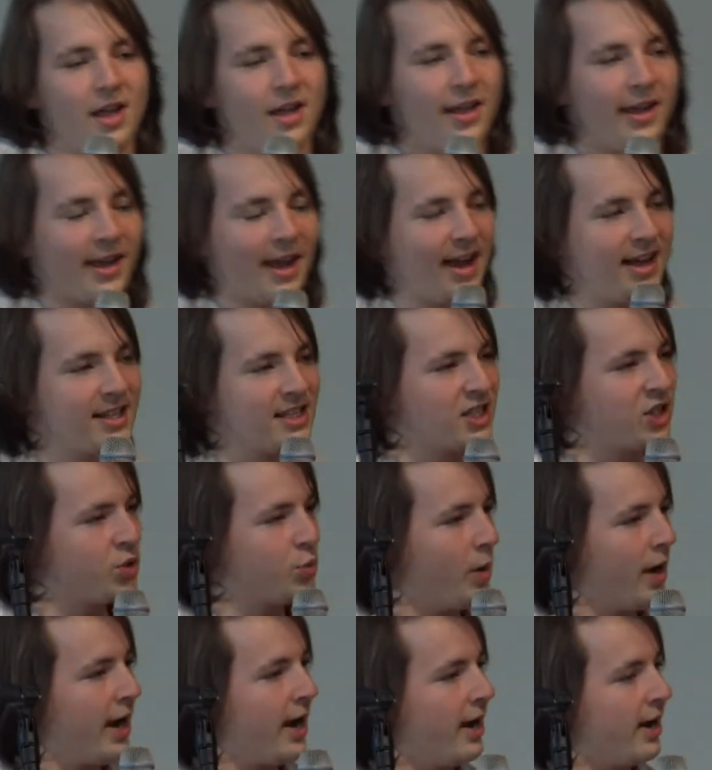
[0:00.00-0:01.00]
Like, I
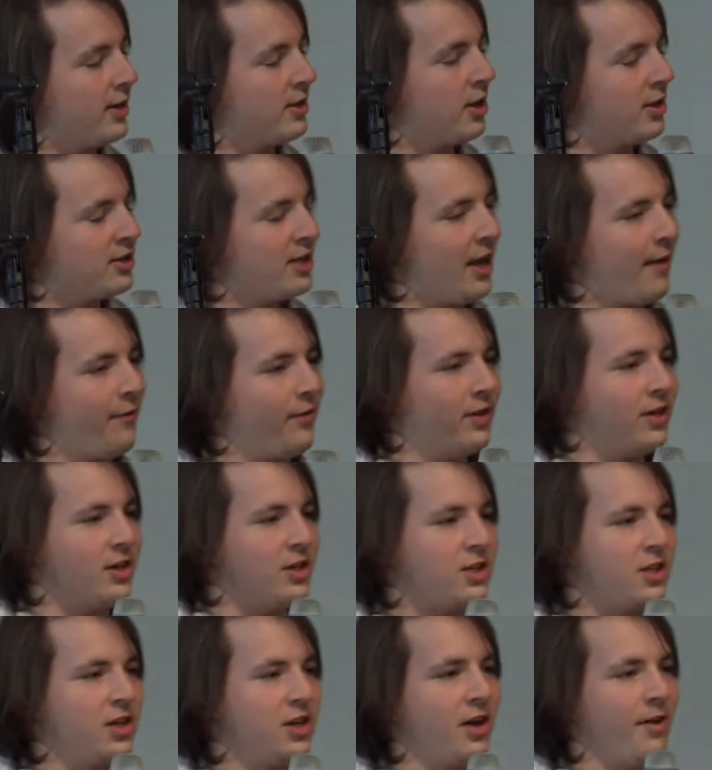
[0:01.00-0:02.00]
swear, their
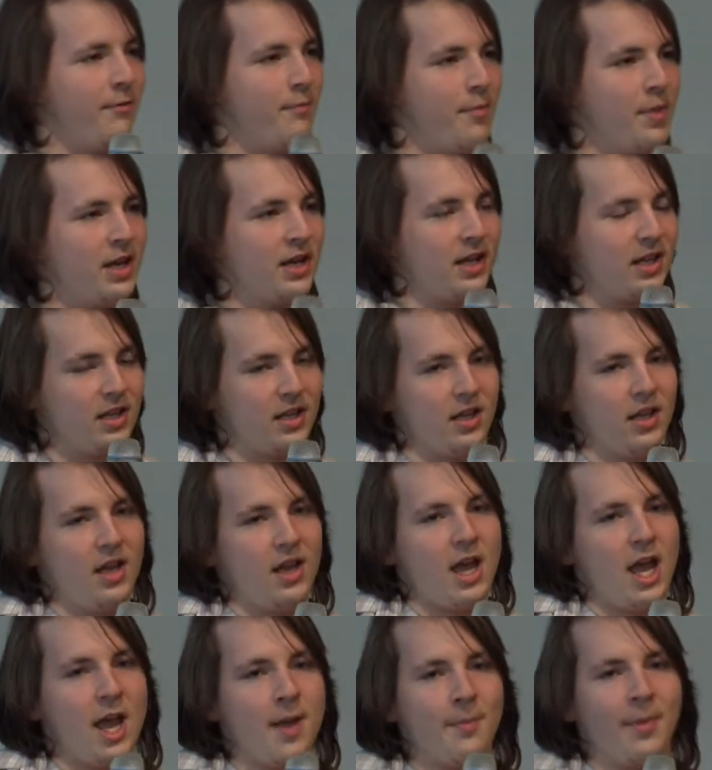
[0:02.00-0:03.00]
definition of minute
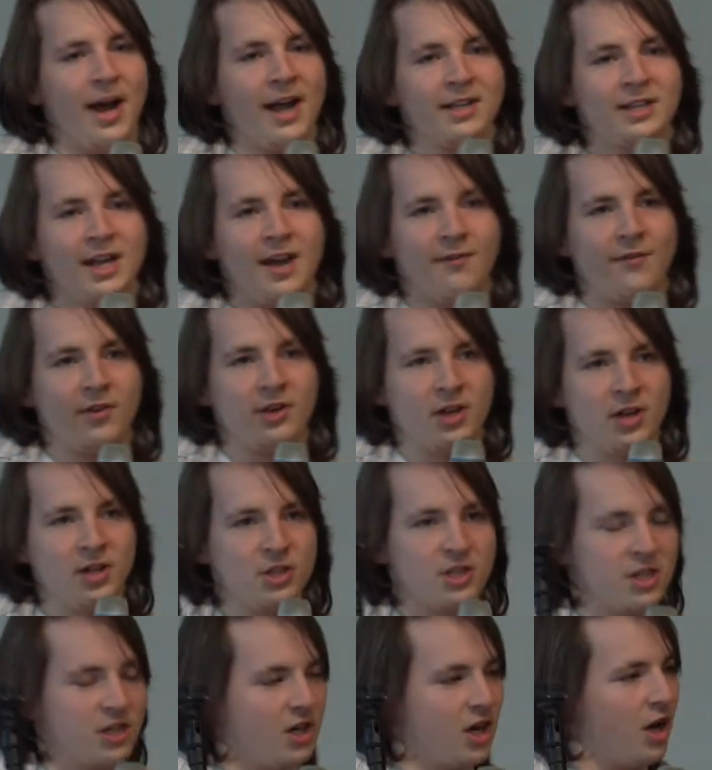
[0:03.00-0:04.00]
and my
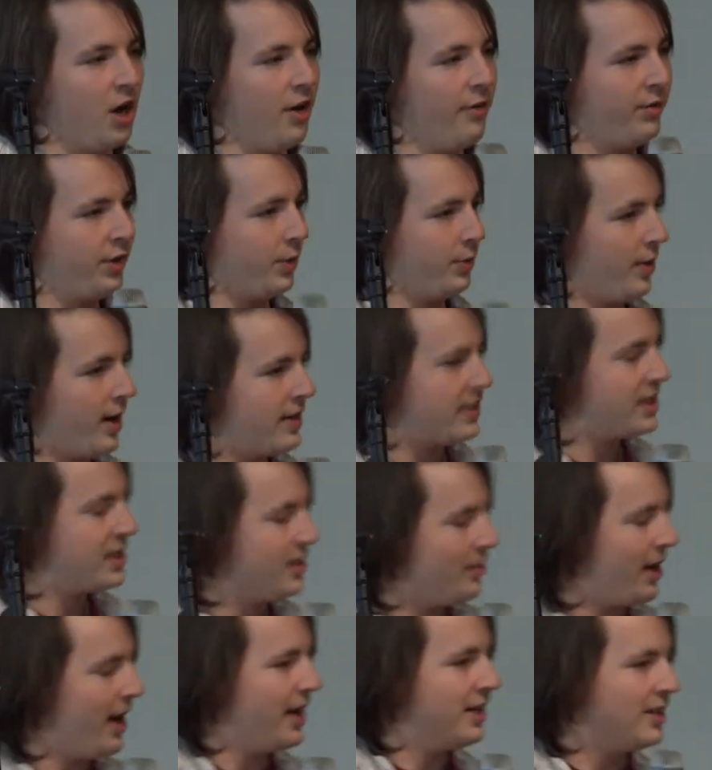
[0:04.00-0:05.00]
definition of the rest
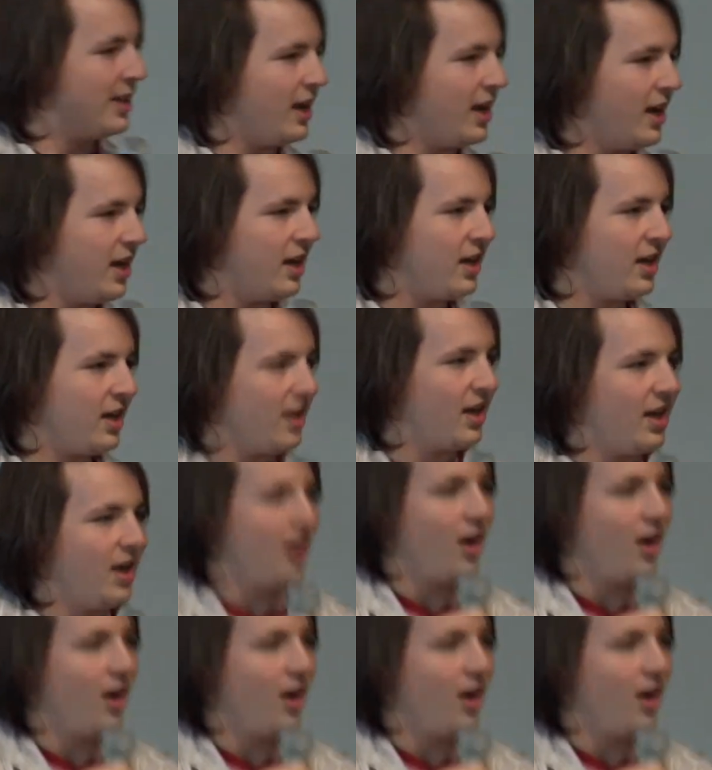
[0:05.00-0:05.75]
of my day